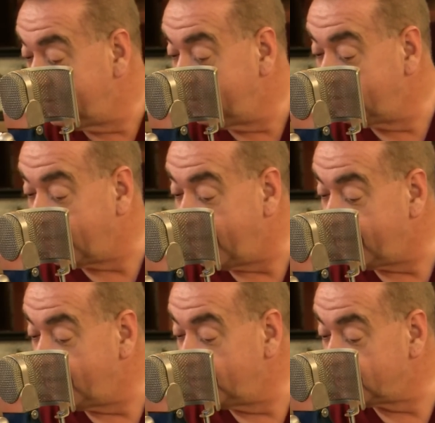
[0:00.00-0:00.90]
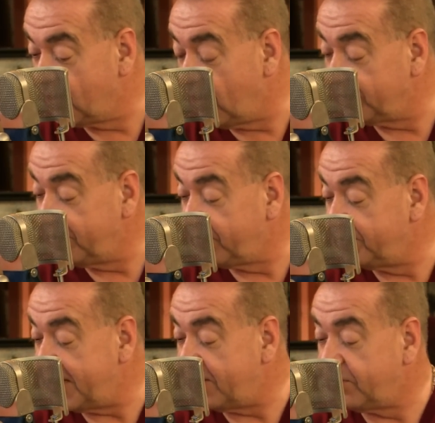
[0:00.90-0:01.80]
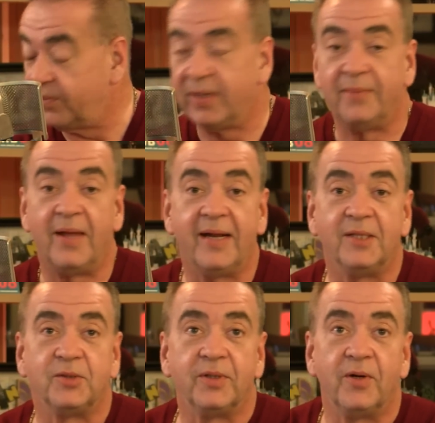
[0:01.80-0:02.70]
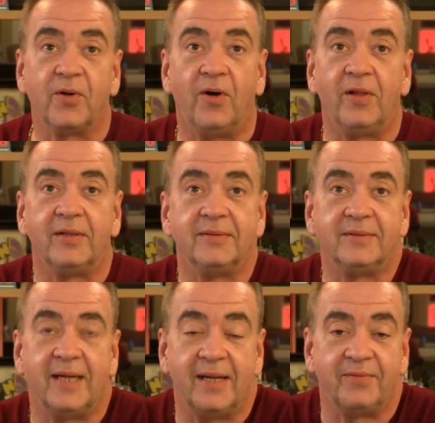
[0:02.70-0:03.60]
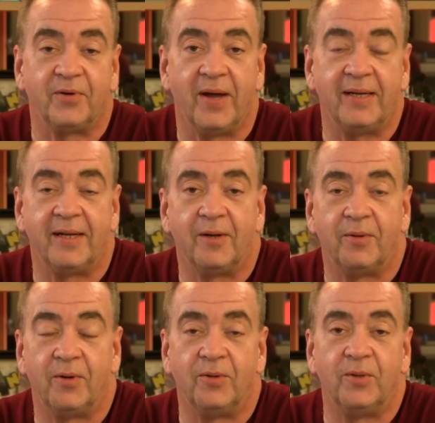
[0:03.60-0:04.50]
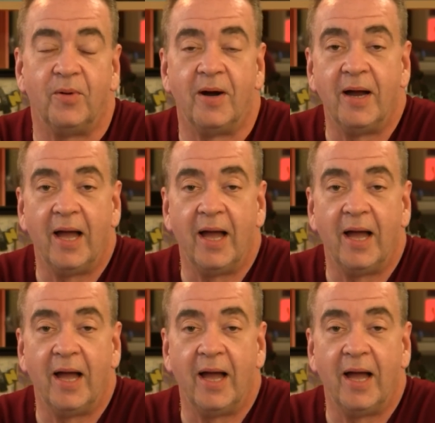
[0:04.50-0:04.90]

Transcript: Okay, I don't know who's calling me from Denver, but I'm not answering your call at 10 after 8, and I don't know who you are.